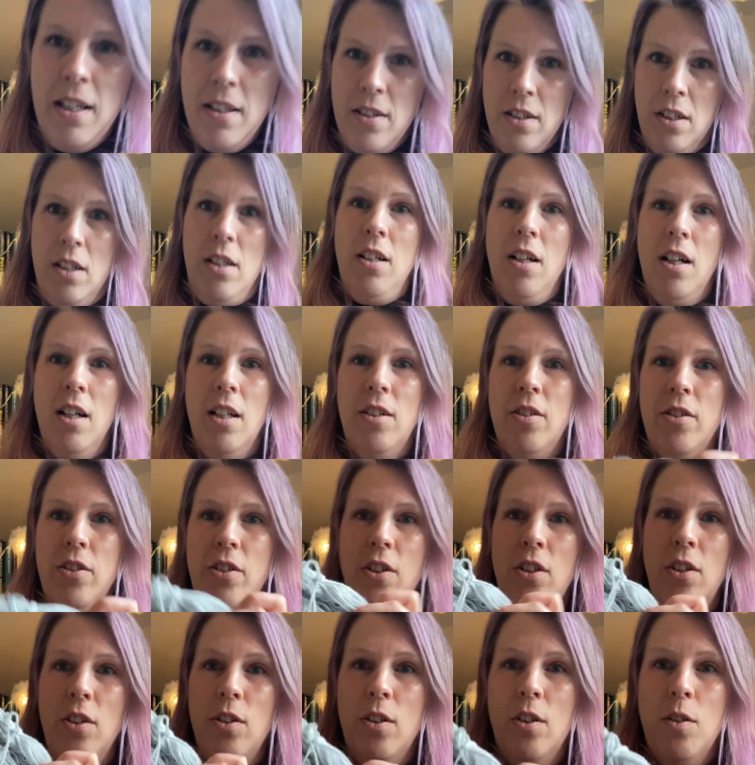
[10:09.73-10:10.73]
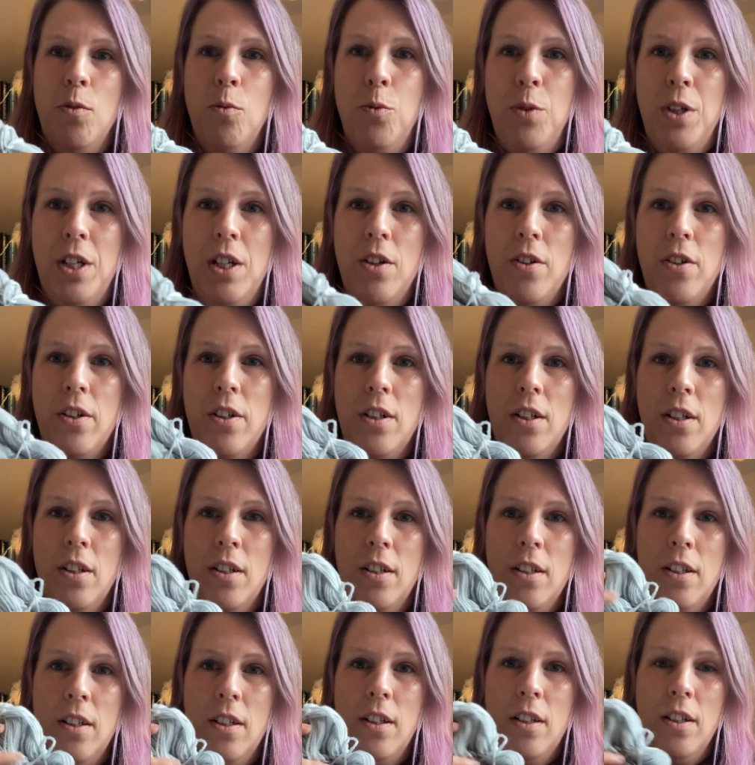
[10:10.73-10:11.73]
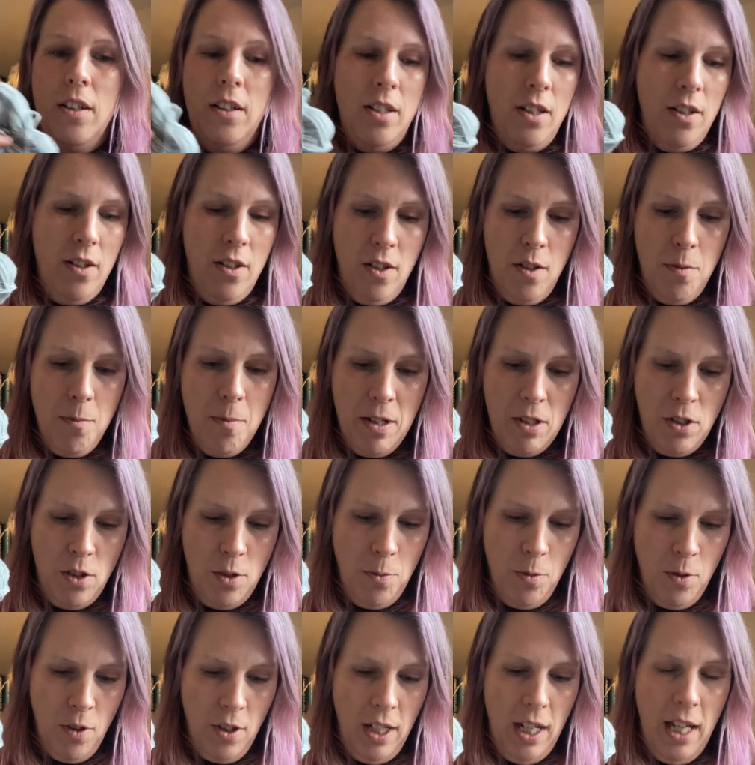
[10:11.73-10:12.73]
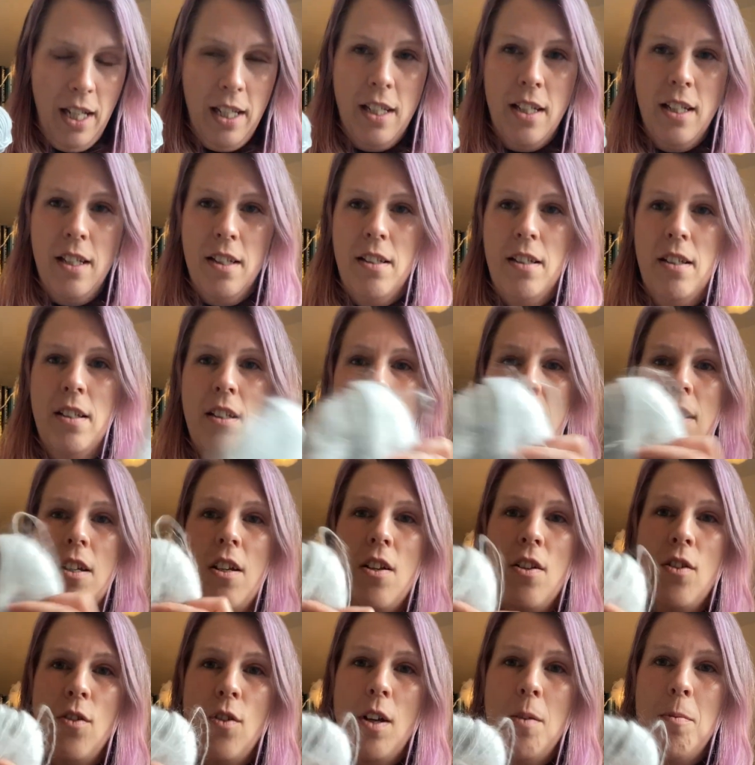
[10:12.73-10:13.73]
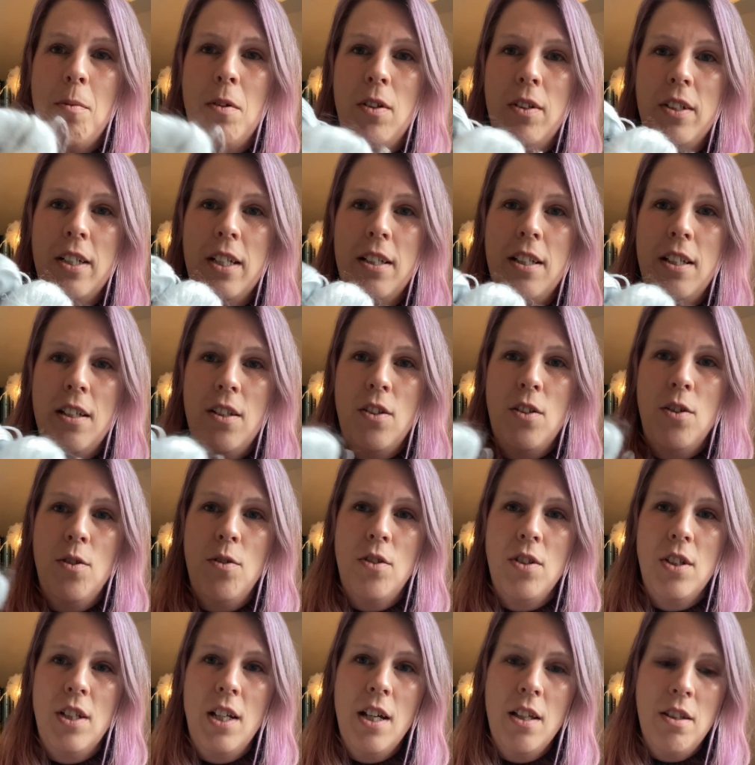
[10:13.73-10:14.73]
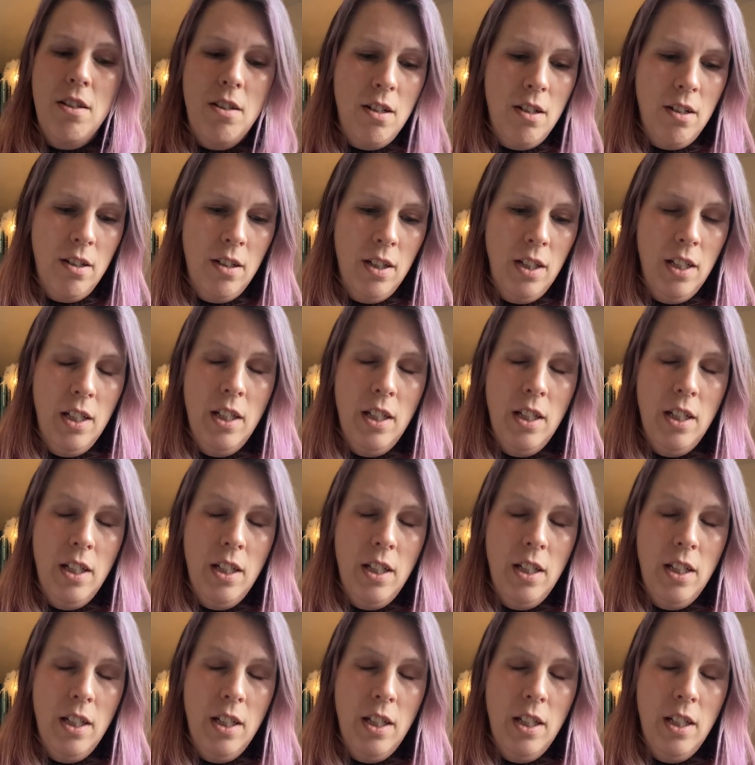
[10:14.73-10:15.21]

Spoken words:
the colors look weird. This is much more like it. So I'm holding these two together.